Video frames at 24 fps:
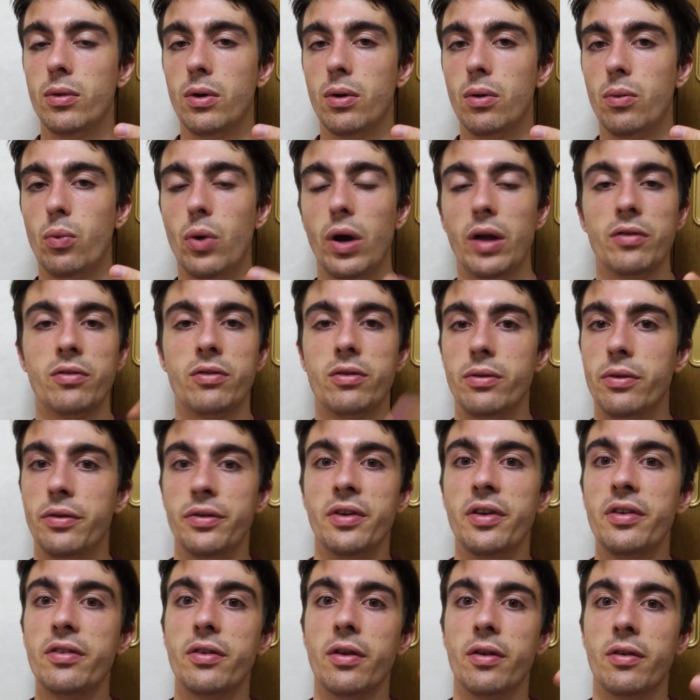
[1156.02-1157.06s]
went the
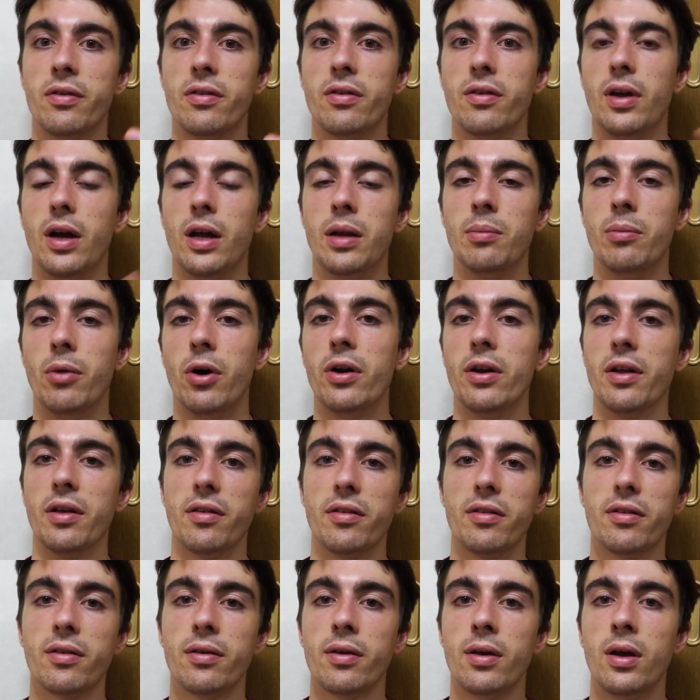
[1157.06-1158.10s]
distance and bought
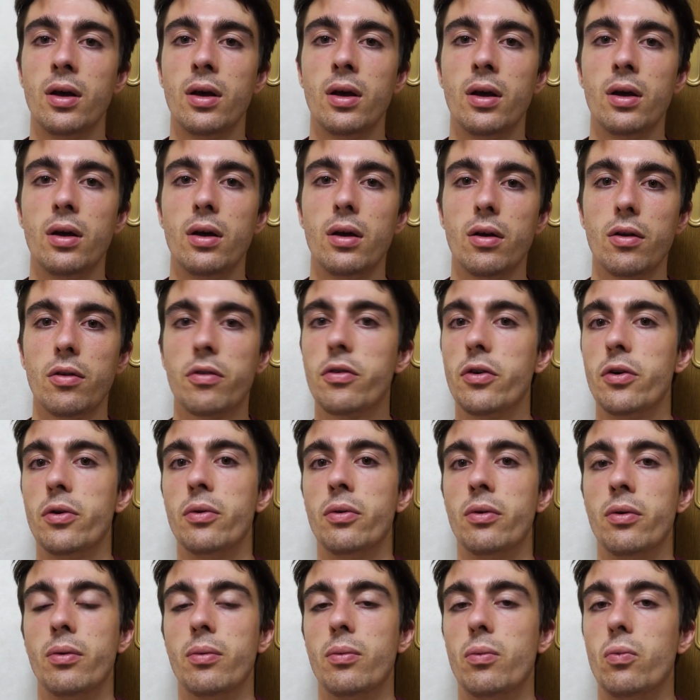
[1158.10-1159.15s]
it.
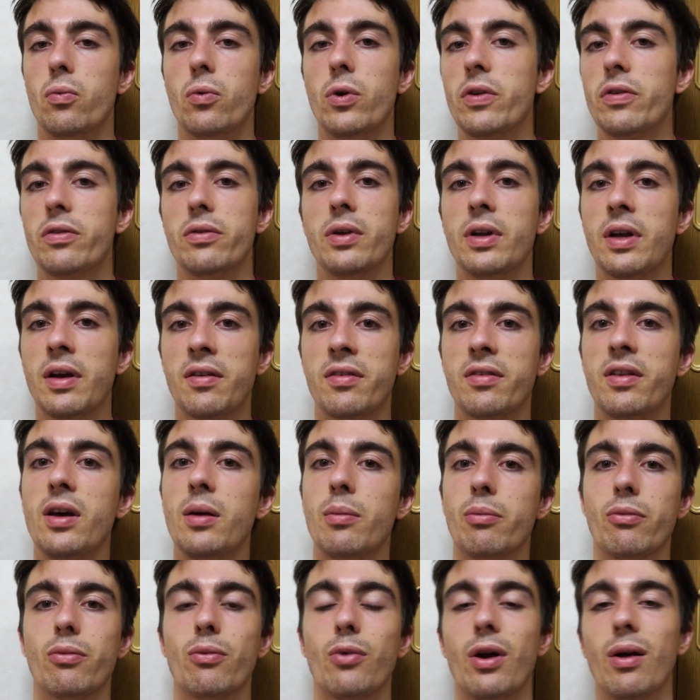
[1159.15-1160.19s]
So what's the next
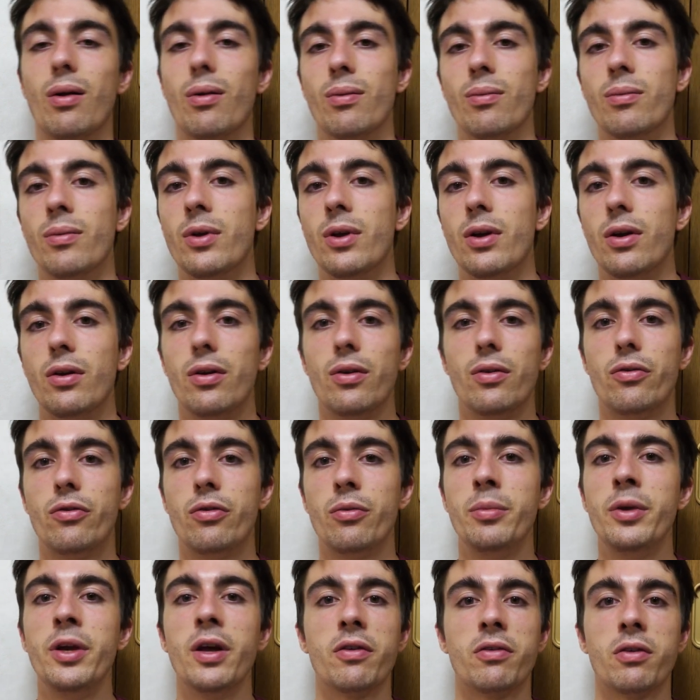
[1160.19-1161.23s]
step? Well,
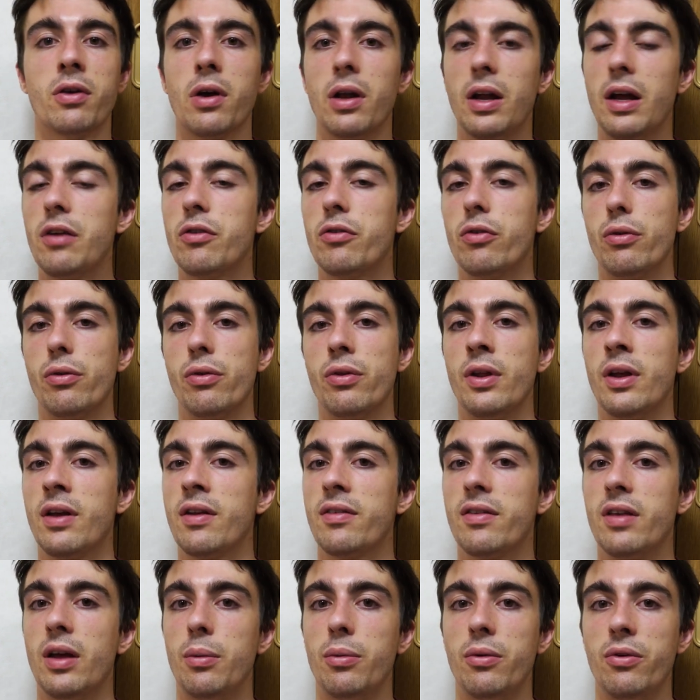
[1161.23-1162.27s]
to me as a collector, the
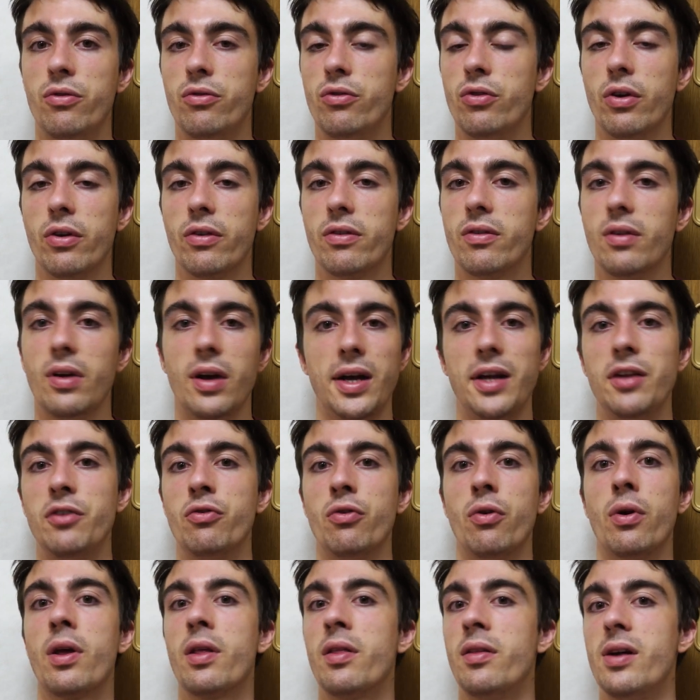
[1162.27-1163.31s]
next step is just
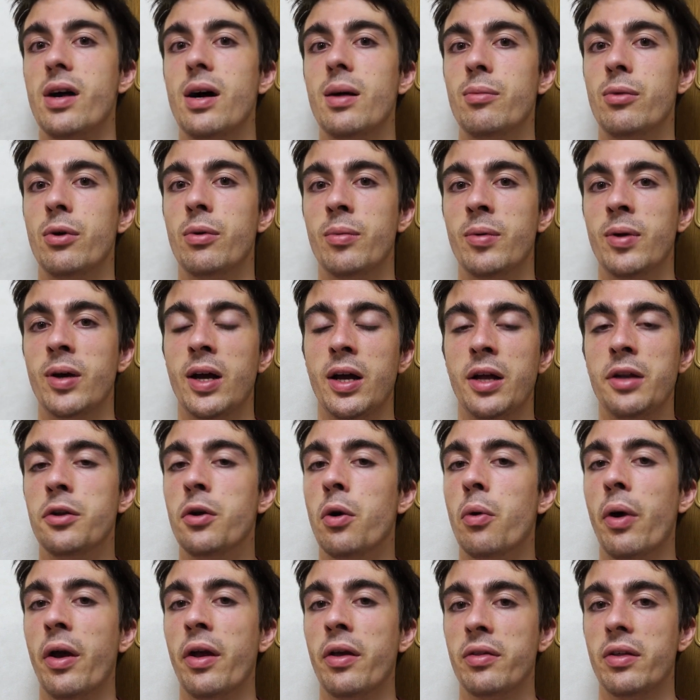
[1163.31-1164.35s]
enjoying the album and
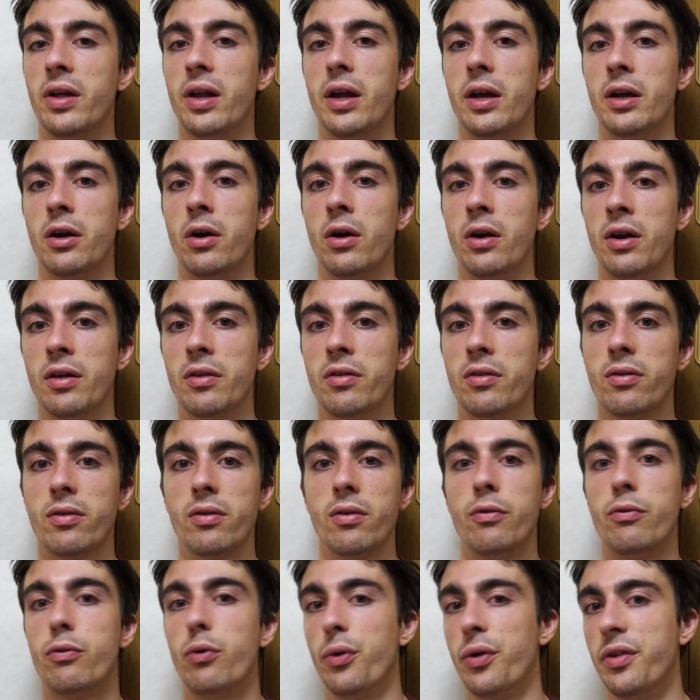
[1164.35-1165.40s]
knowing that I got it
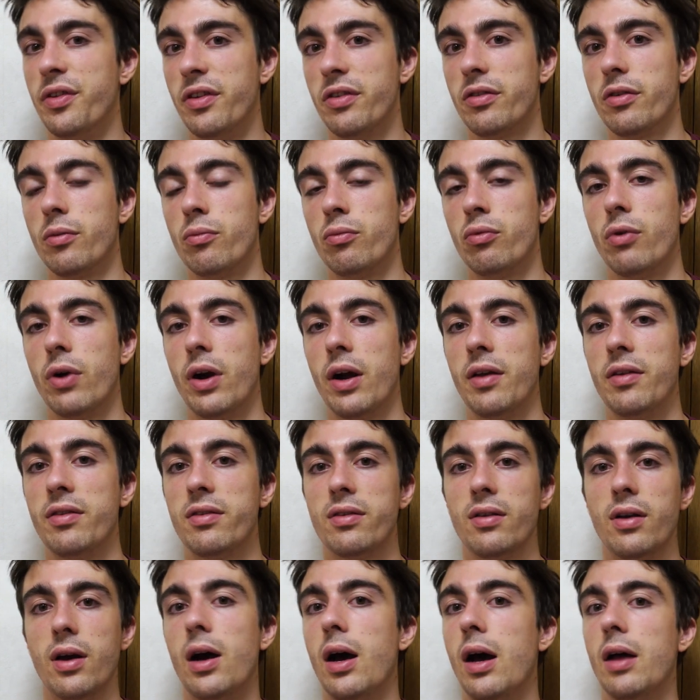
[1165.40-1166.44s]
for a decent
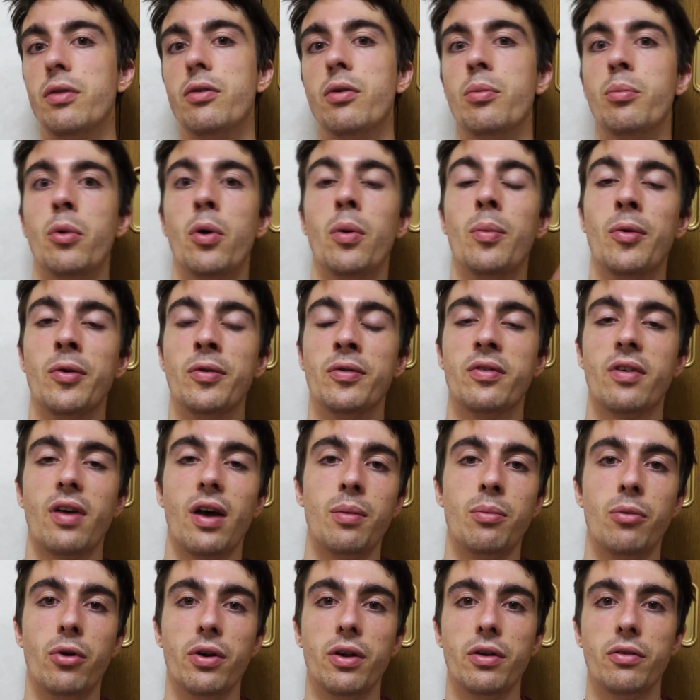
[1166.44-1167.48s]
price at the moment
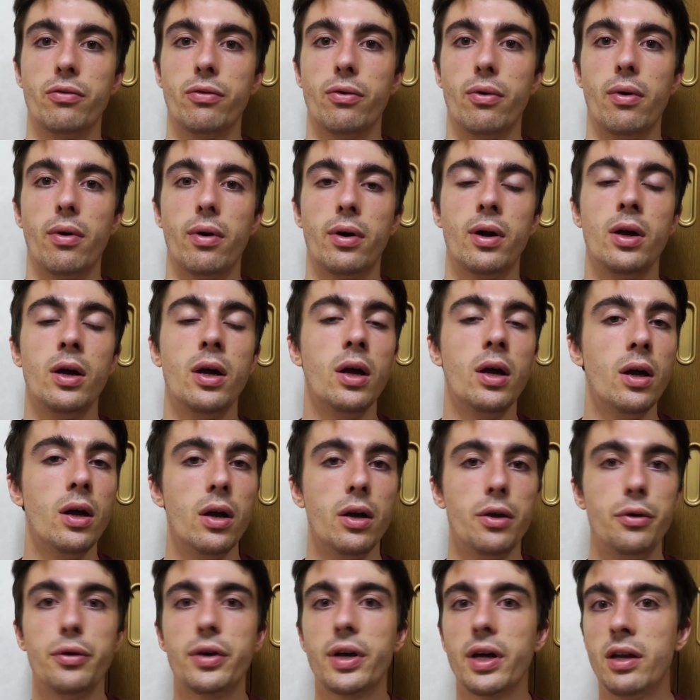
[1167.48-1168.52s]
I bought it for.
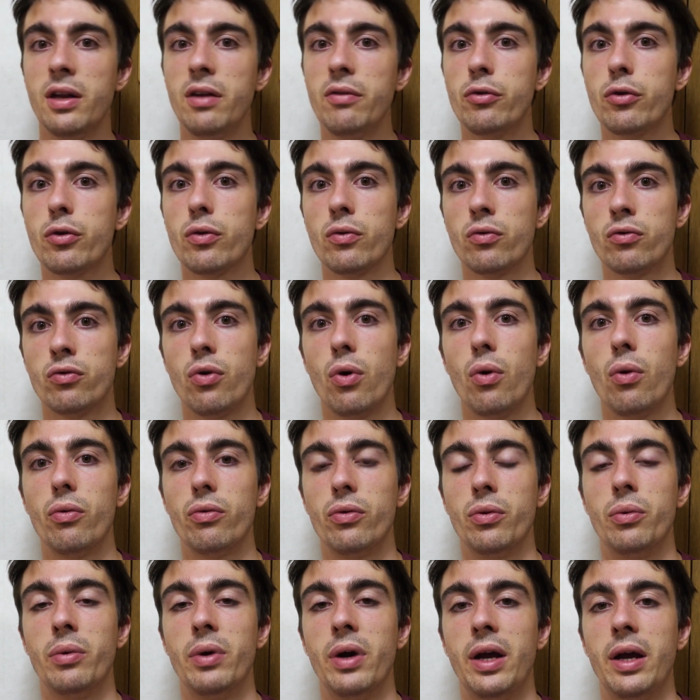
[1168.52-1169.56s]
You can never control
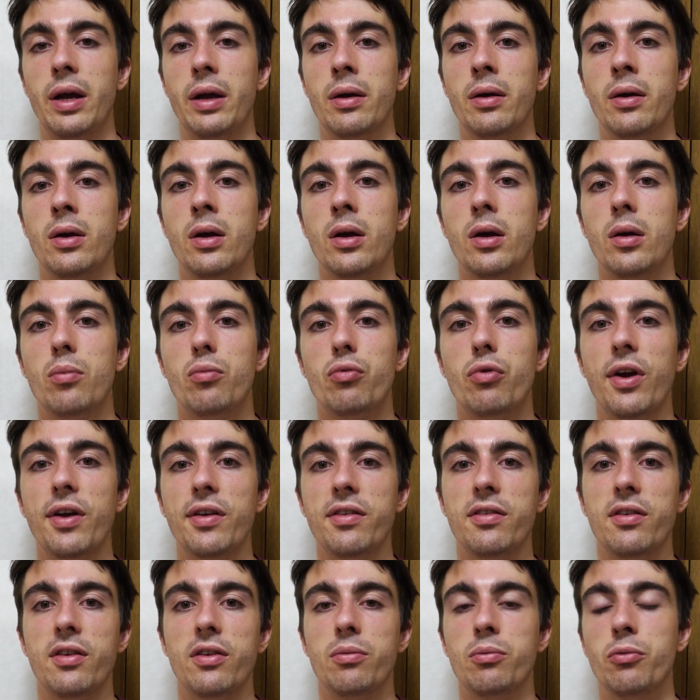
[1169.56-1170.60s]
the way
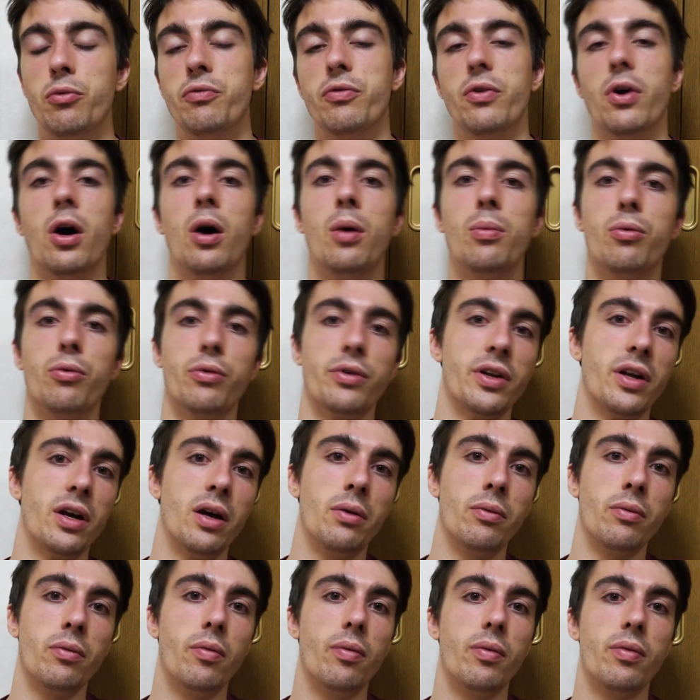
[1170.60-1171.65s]
prices move up or
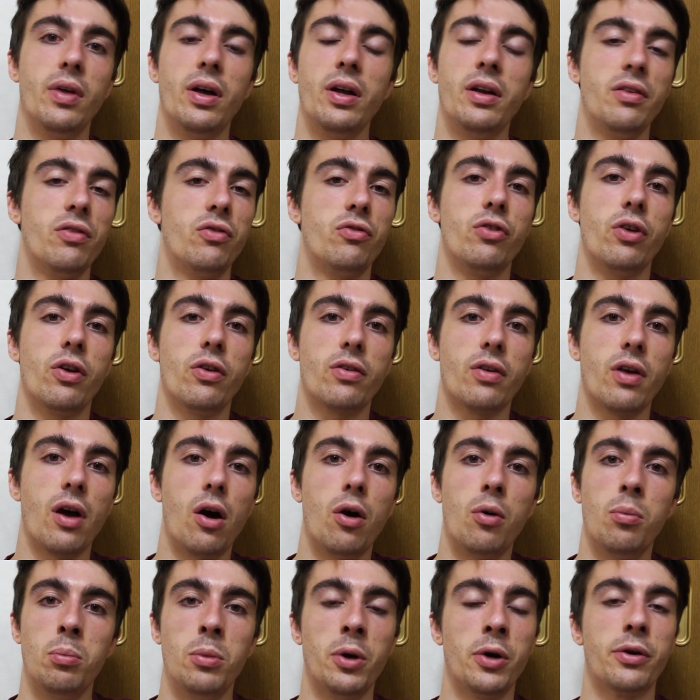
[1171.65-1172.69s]
down. That is just
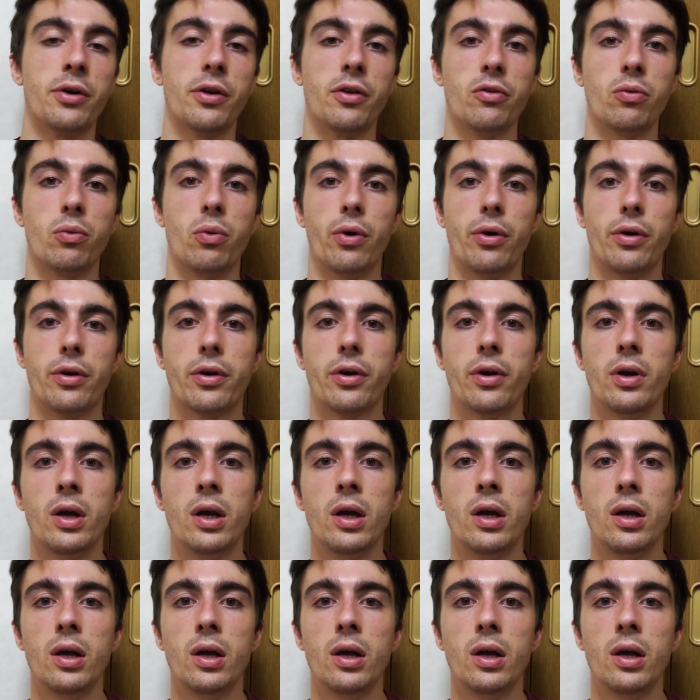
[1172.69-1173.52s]
how markets work.